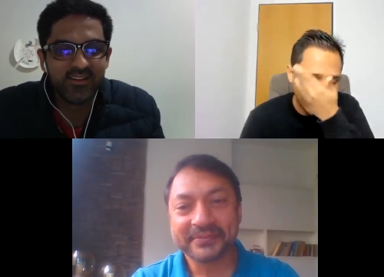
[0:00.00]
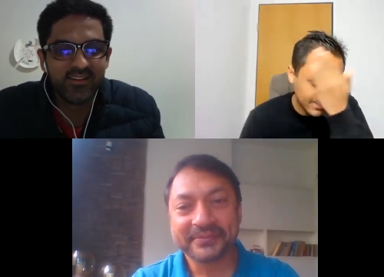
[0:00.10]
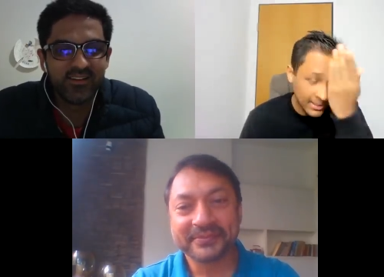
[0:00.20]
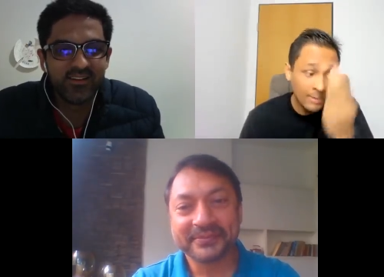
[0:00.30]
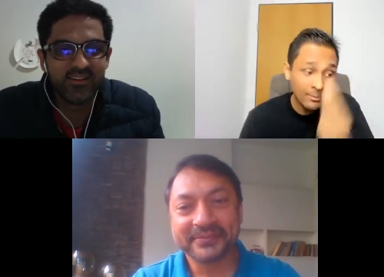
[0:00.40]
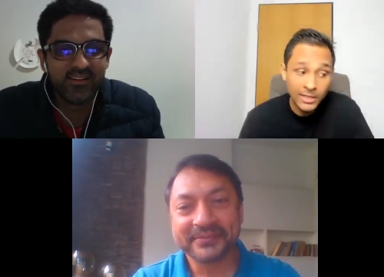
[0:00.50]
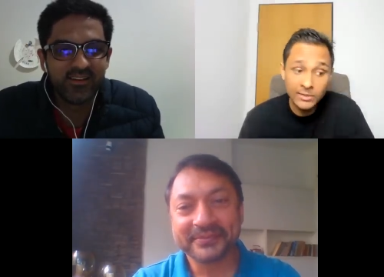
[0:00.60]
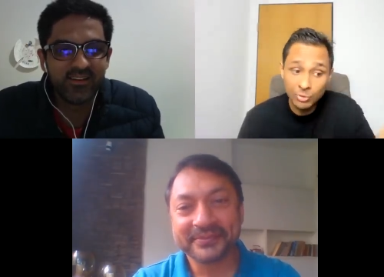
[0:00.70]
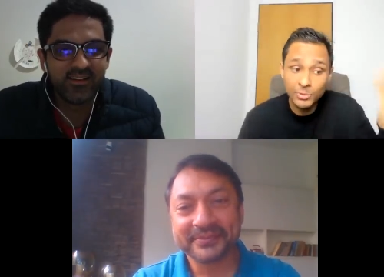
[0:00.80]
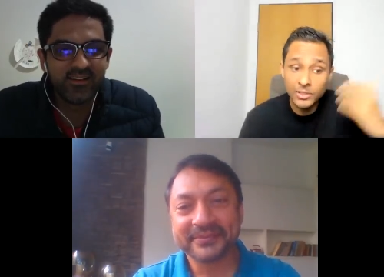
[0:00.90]
Speaker 1: Yeah, my
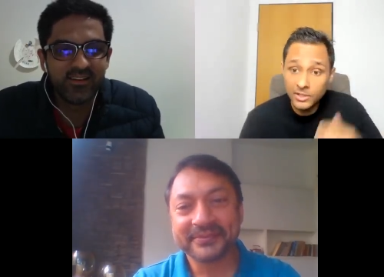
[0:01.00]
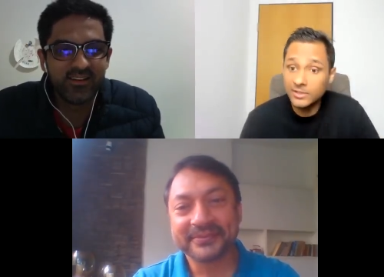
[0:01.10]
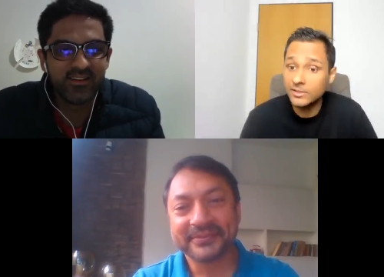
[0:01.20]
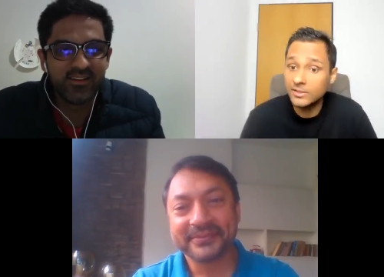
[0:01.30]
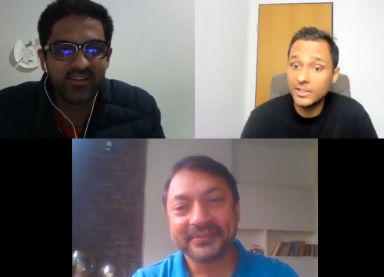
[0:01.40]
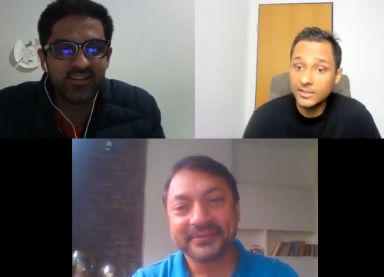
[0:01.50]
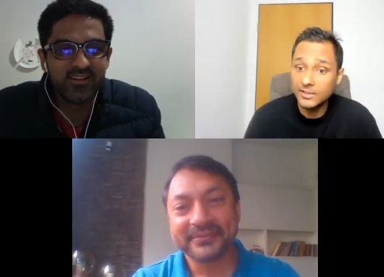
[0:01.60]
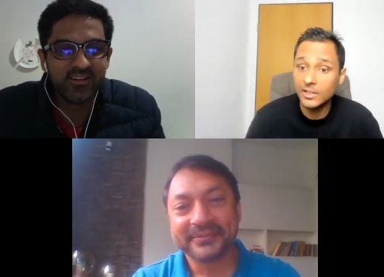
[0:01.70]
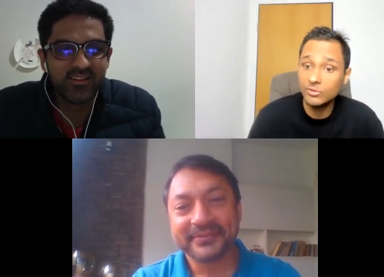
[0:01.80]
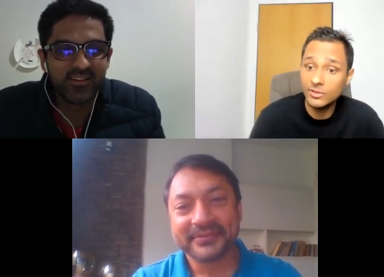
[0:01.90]
Jupiter is in tenth
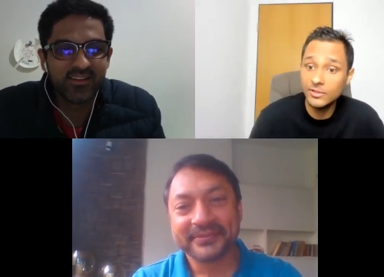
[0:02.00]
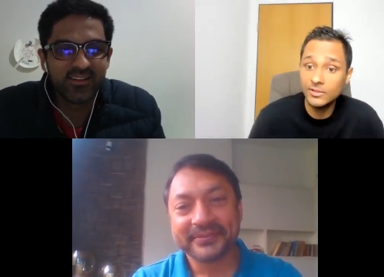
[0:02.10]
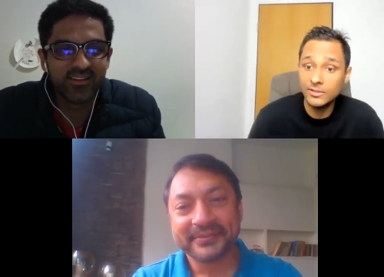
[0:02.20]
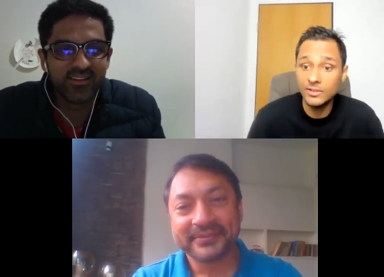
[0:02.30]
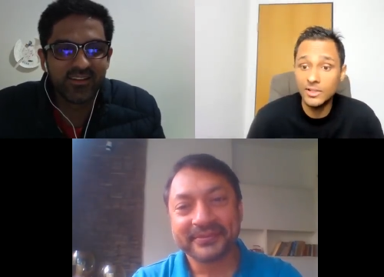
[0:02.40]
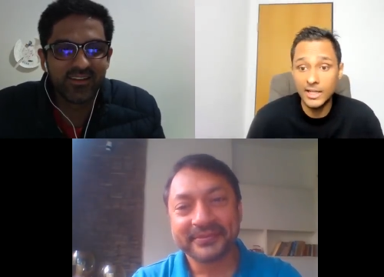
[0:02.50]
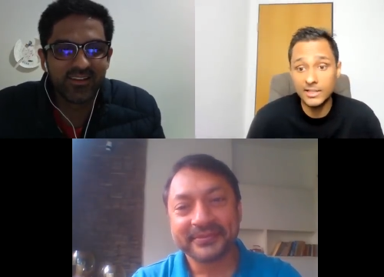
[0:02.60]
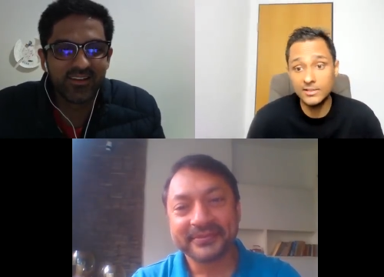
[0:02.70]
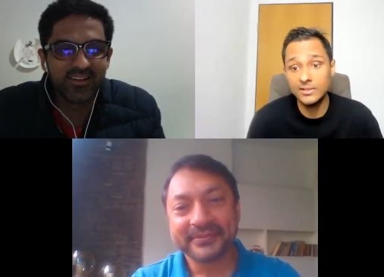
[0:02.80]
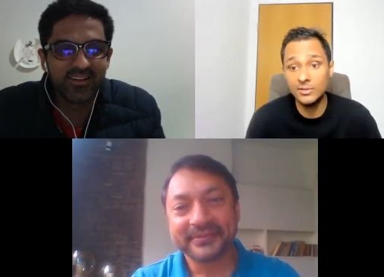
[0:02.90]
house. It is in
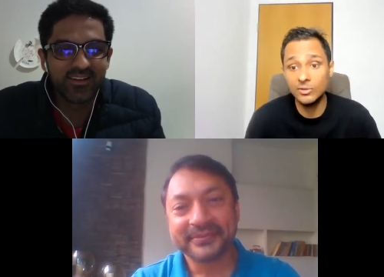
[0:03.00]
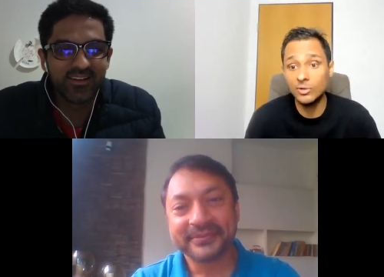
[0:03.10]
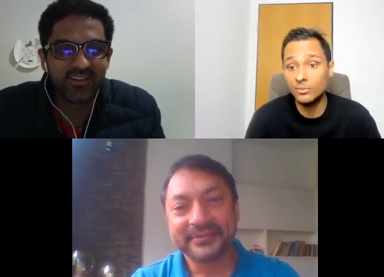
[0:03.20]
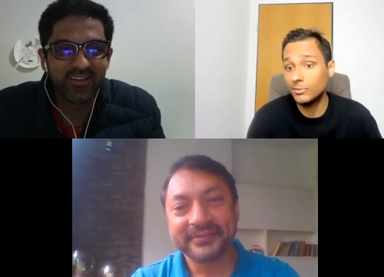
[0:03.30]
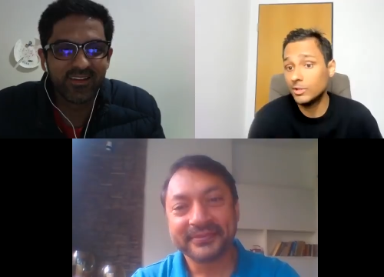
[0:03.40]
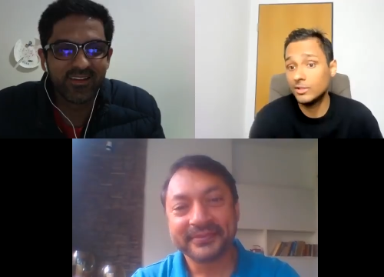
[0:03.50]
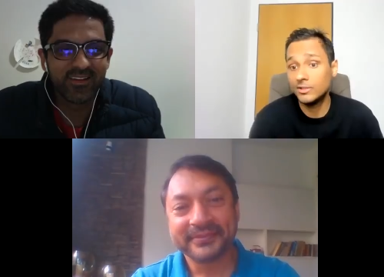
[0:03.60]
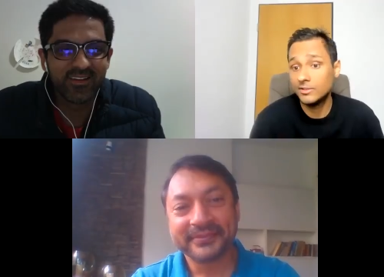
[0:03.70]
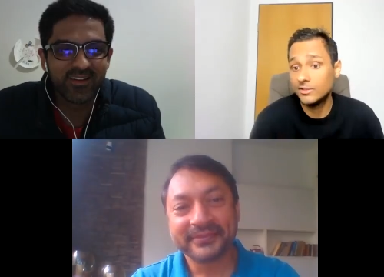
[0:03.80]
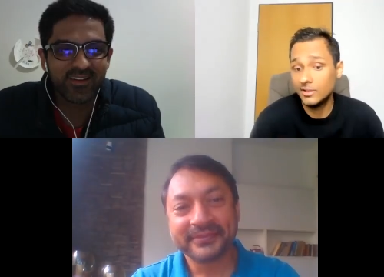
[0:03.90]
Cancer, or maybe it
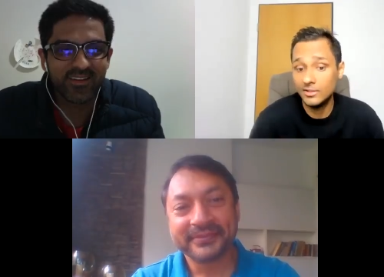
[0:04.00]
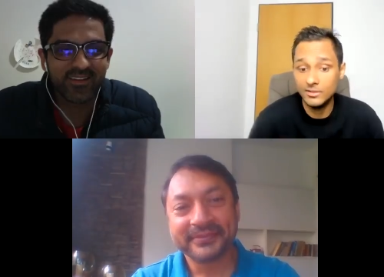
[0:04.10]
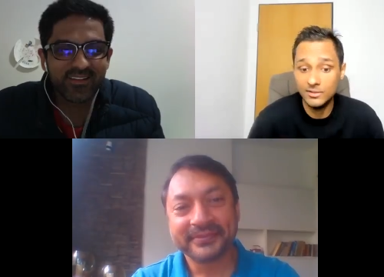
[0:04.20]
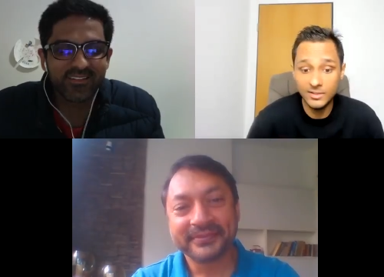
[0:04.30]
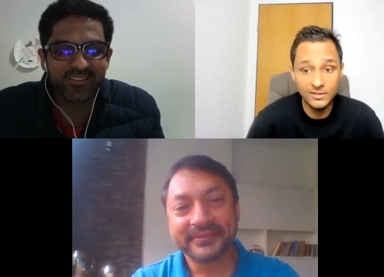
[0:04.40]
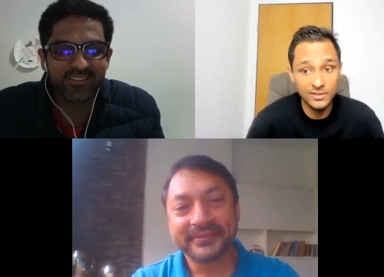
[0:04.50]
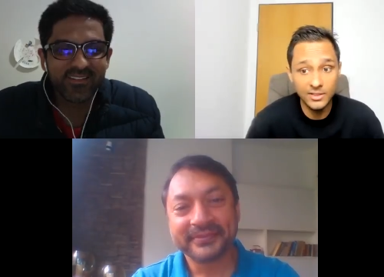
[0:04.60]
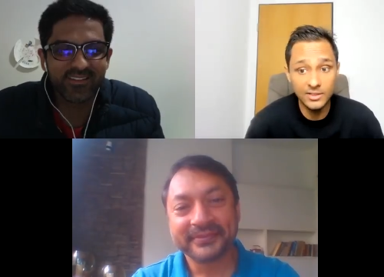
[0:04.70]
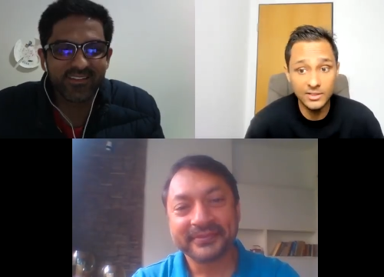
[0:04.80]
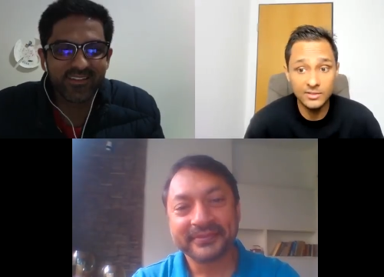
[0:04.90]
is in
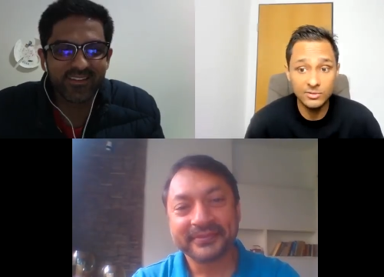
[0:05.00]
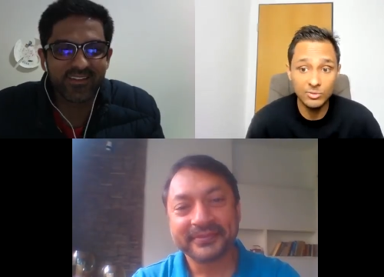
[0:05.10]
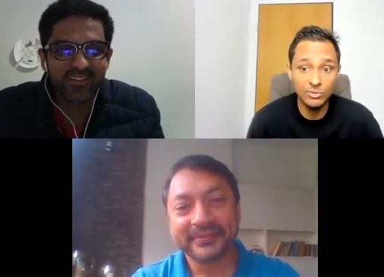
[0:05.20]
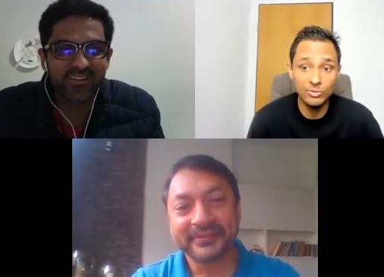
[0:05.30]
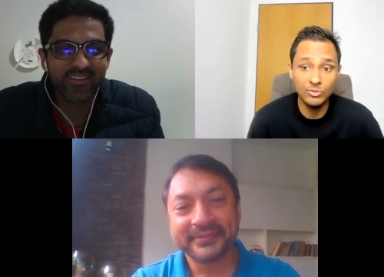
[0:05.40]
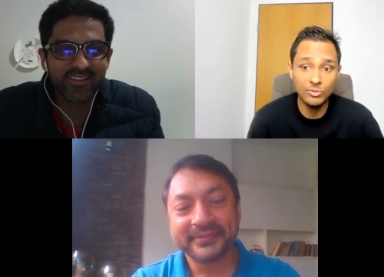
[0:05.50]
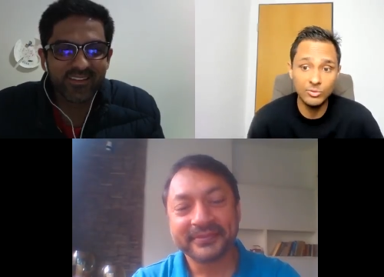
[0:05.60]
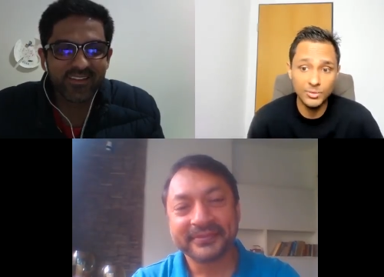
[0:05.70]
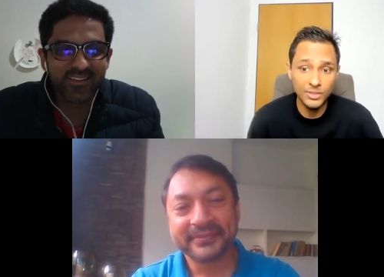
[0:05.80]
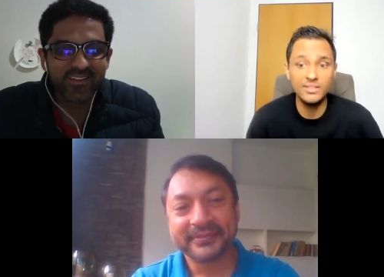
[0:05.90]
Sagittarius.
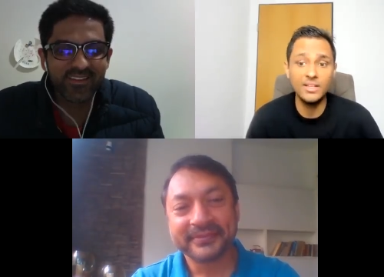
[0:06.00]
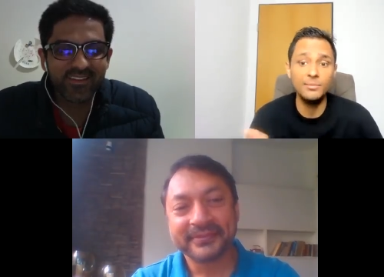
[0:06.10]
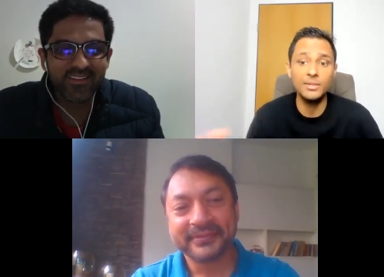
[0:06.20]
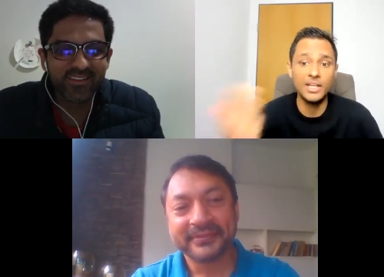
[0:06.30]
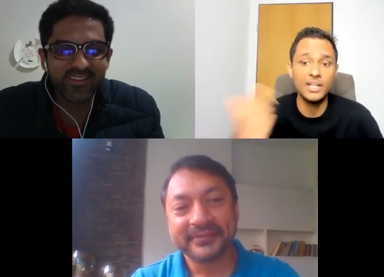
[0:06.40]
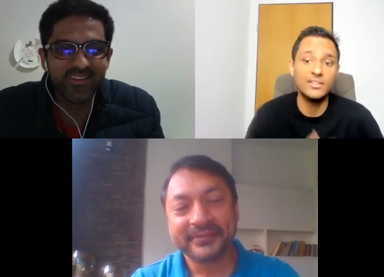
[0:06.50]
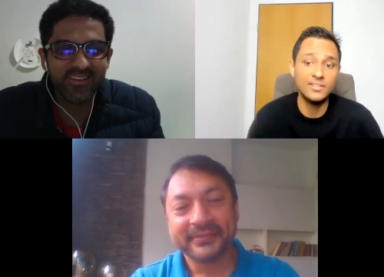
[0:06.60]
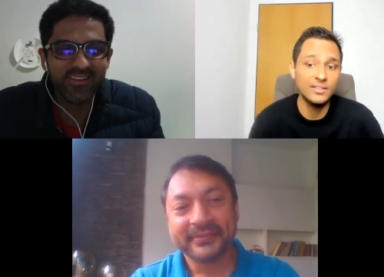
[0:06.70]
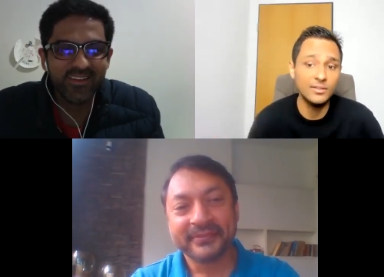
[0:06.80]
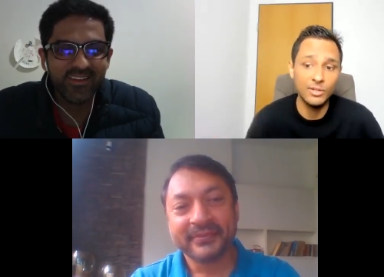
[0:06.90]
So please tell me, can I
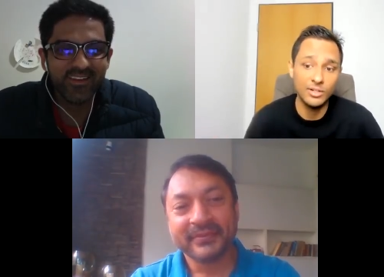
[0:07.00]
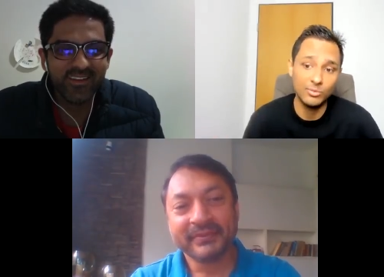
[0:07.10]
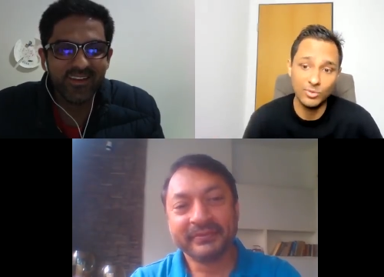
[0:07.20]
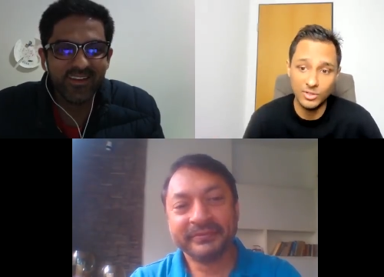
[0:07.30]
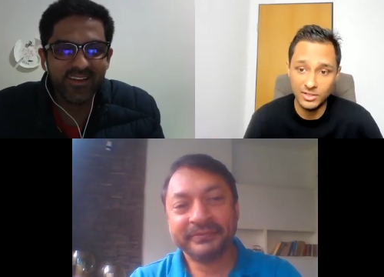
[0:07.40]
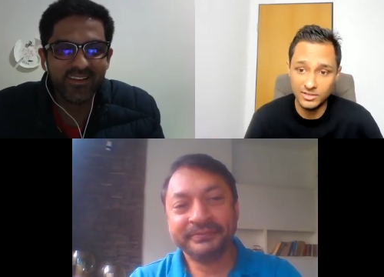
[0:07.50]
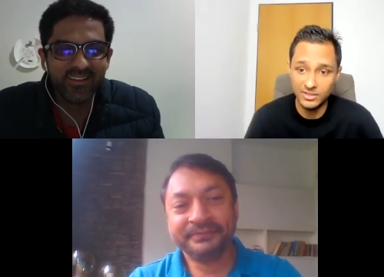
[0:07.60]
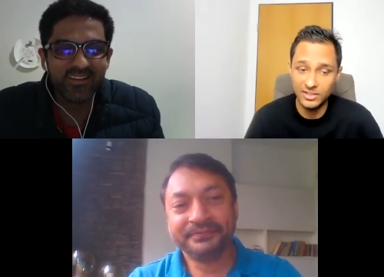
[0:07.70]
still wear a pukhraj?